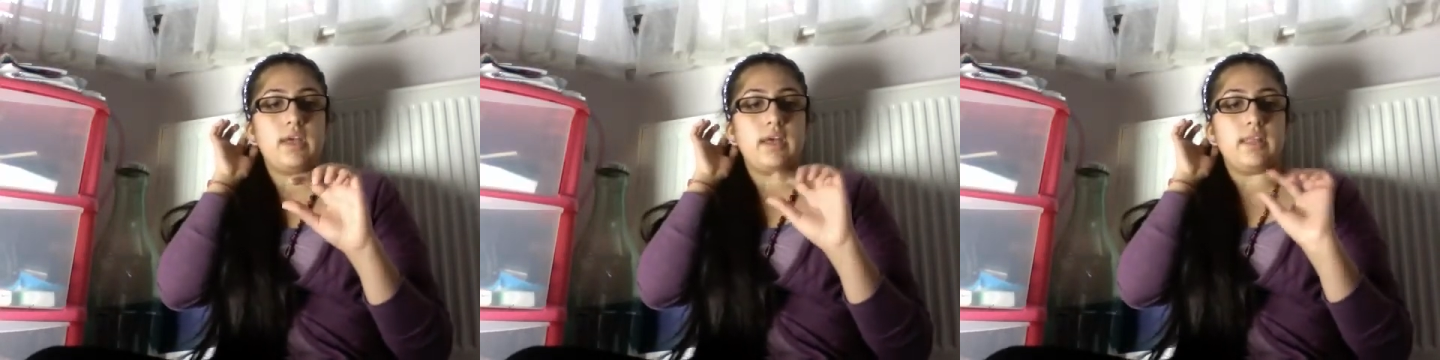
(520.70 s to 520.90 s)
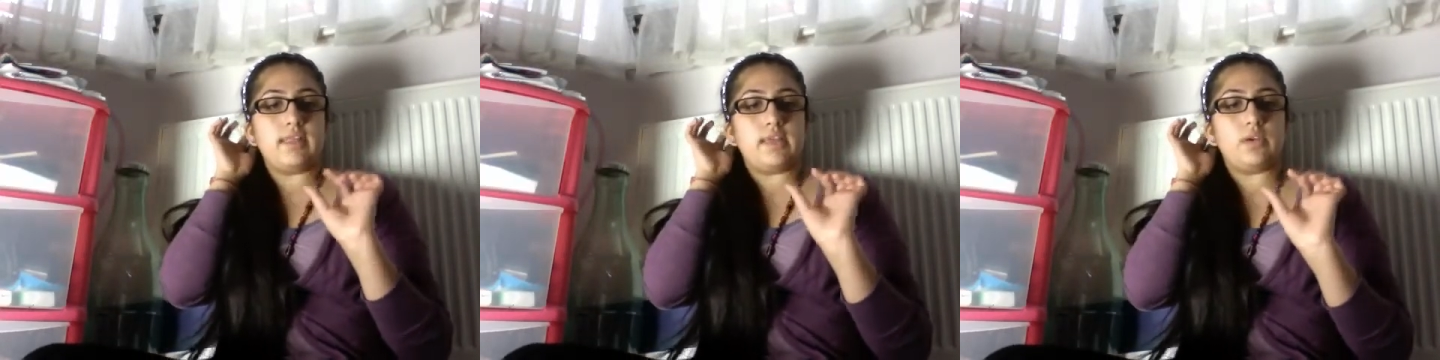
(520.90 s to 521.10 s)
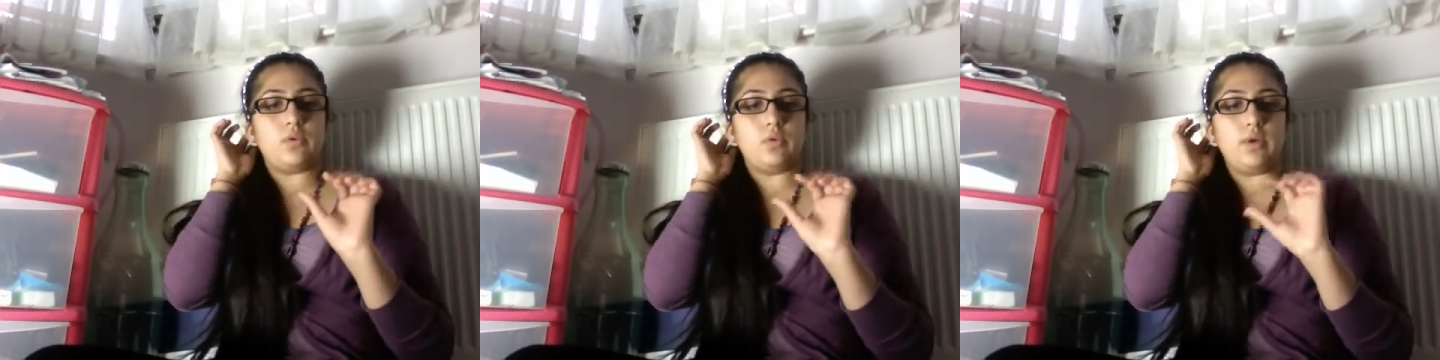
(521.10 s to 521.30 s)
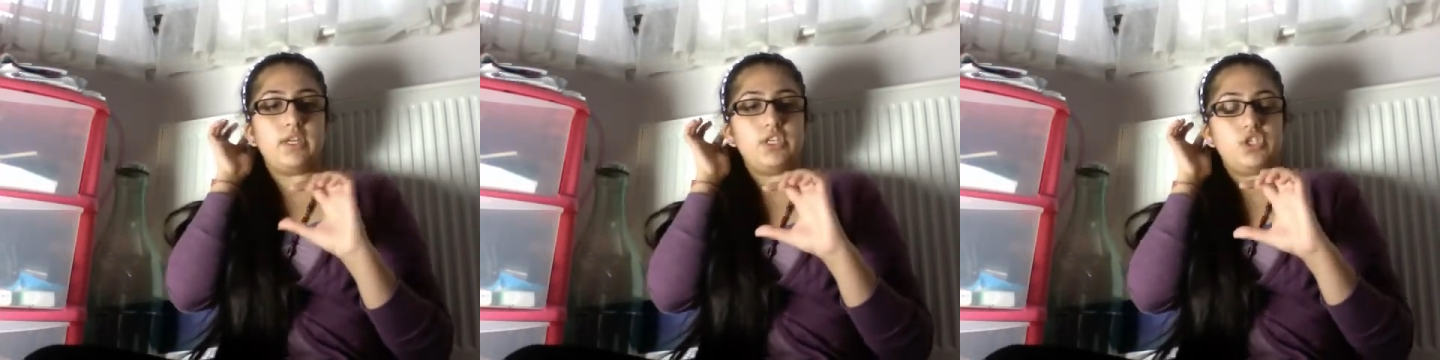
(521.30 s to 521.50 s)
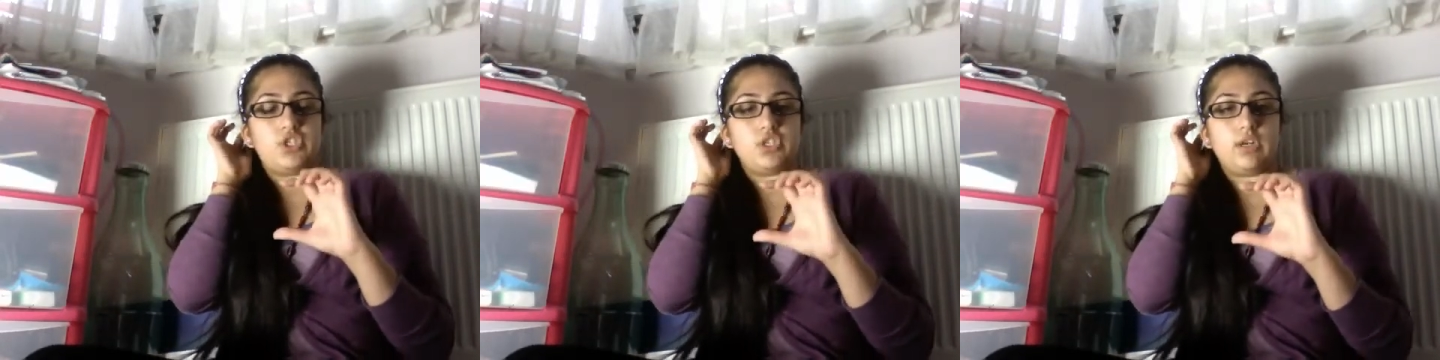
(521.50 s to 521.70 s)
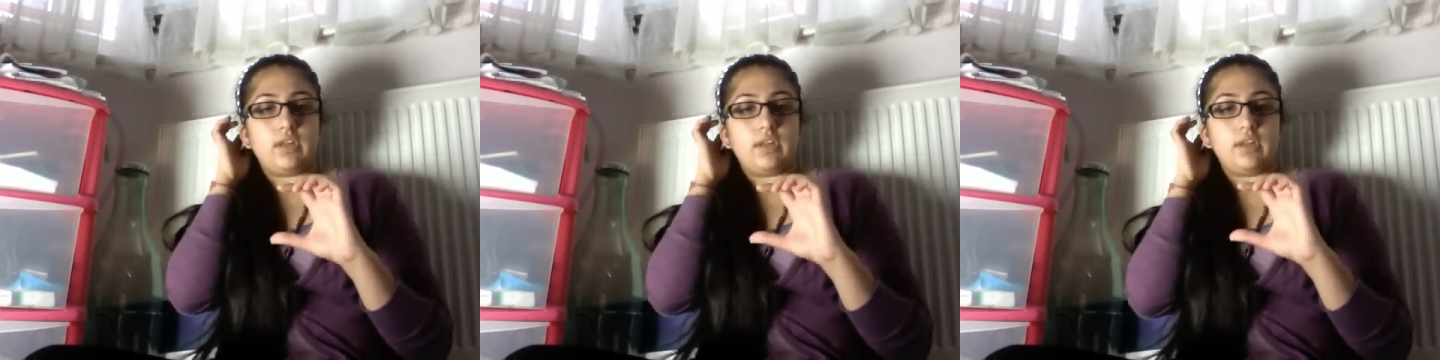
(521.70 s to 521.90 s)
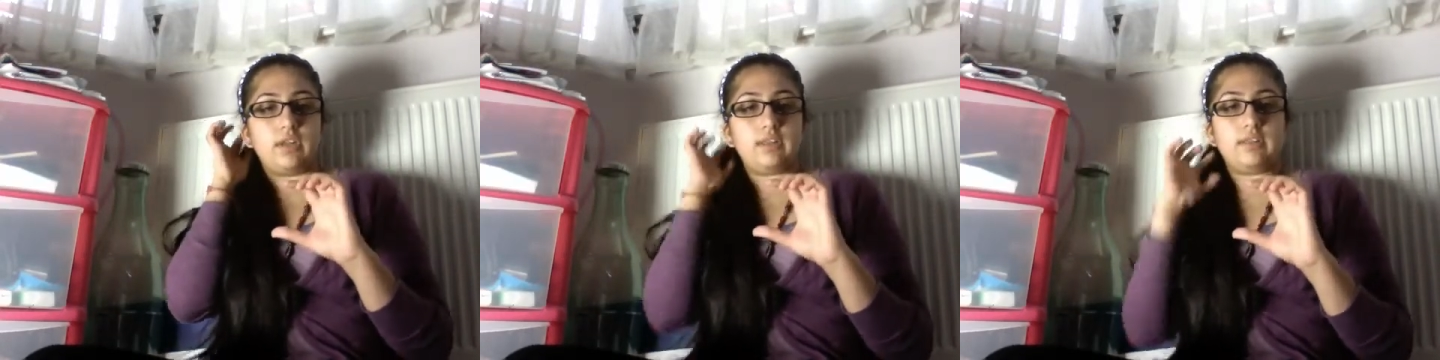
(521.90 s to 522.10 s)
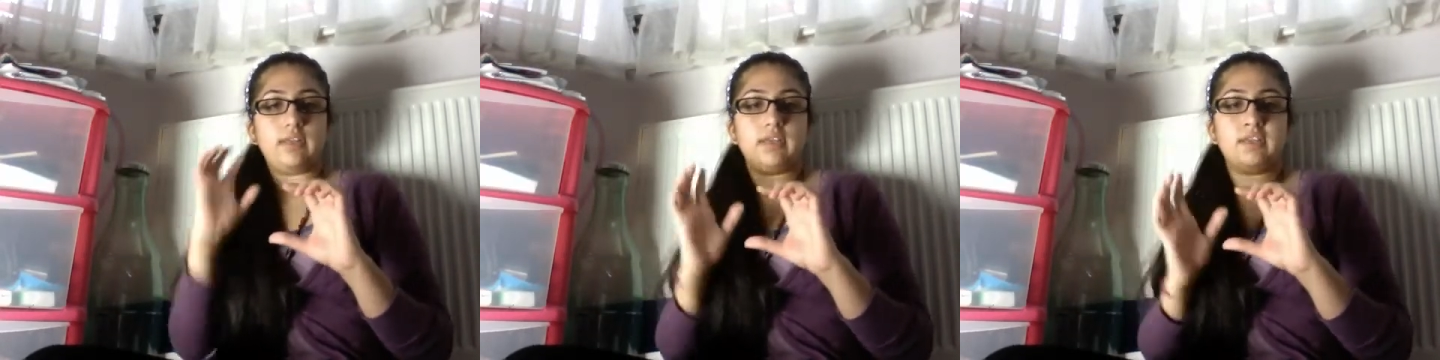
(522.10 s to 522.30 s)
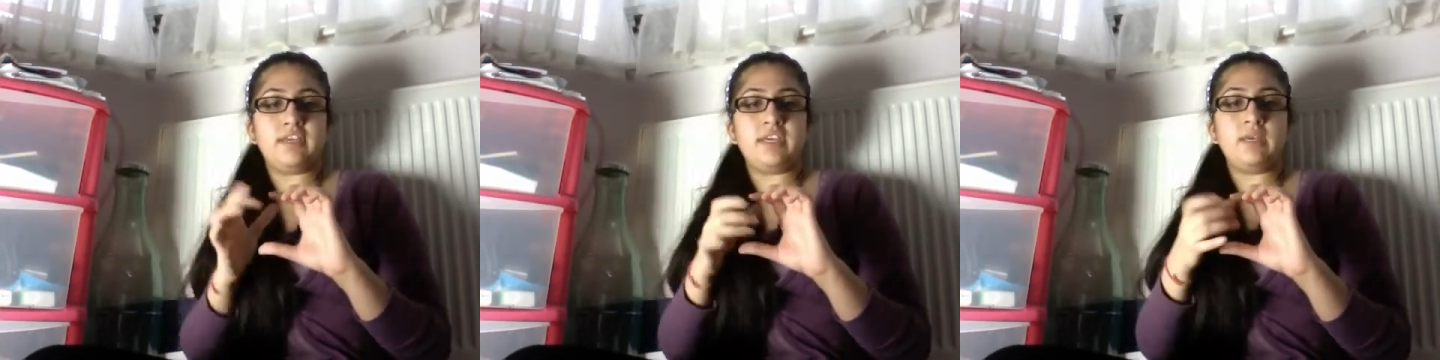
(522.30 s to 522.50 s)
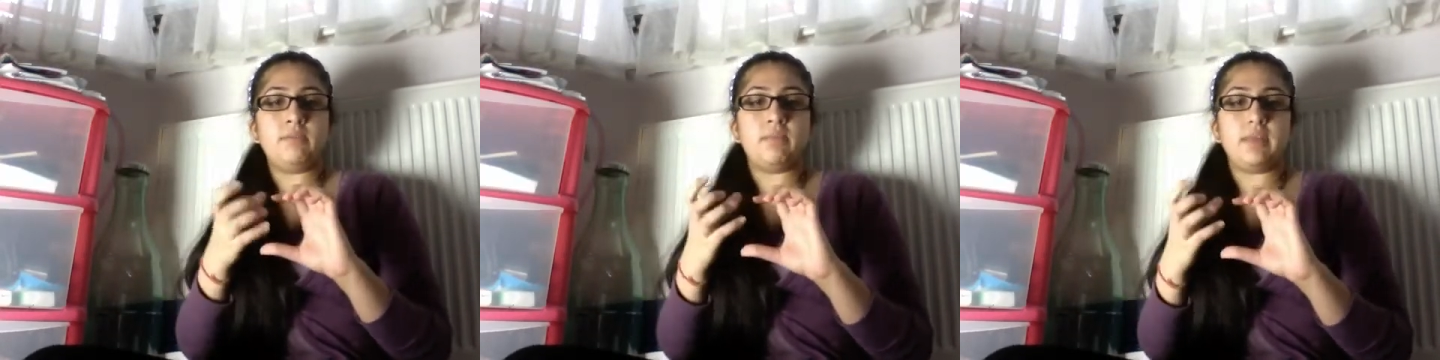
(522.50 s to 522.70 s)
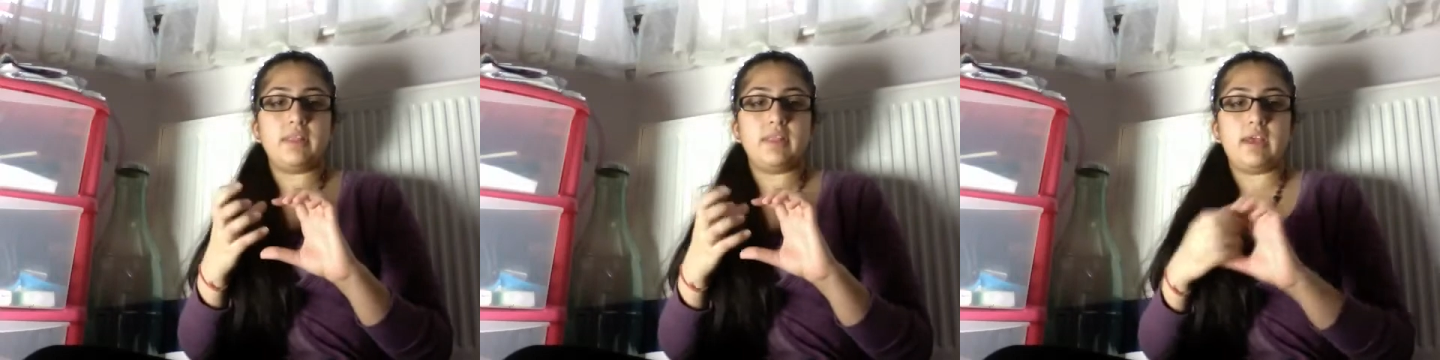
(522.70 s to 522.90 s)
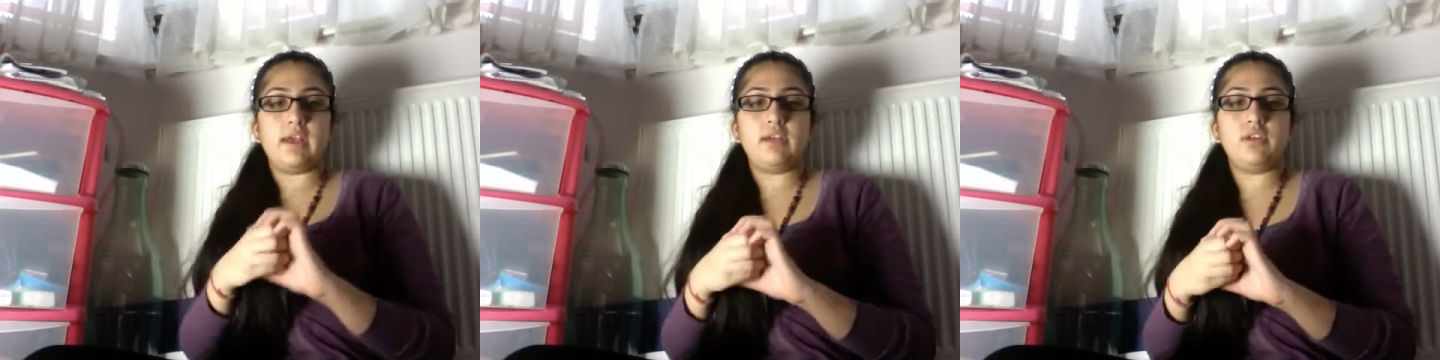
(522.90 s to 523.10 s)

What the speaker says: And they call it jal. And they keep it there.